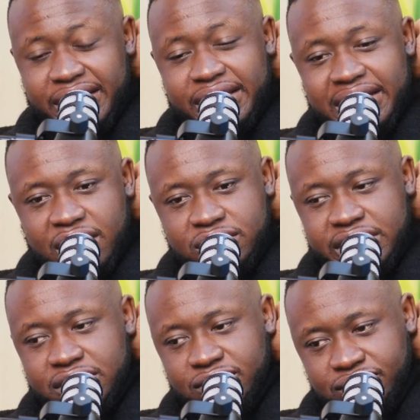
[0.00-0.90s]
Again,
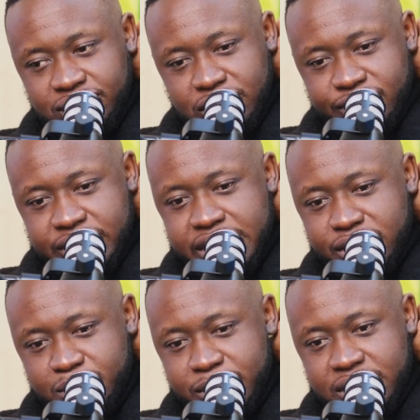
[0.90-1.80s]
outside of the
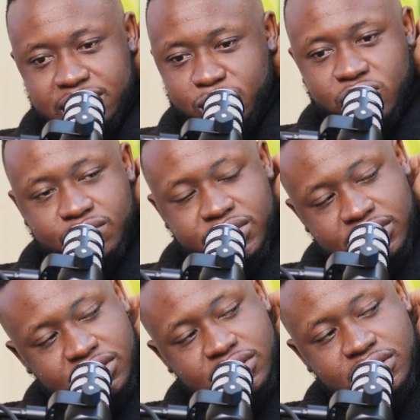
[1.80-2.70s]
health space, because I'm talking about
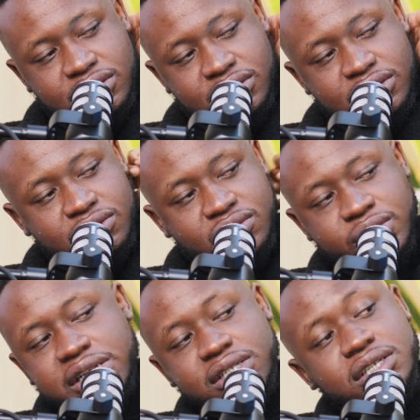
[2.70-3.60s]
this in
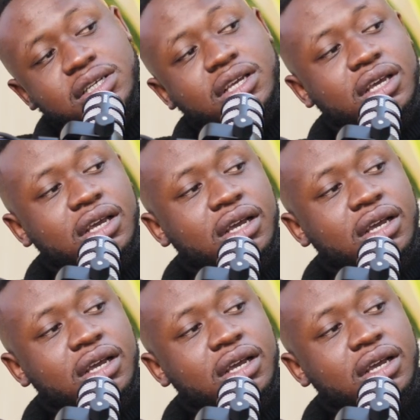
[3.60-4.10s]
duality.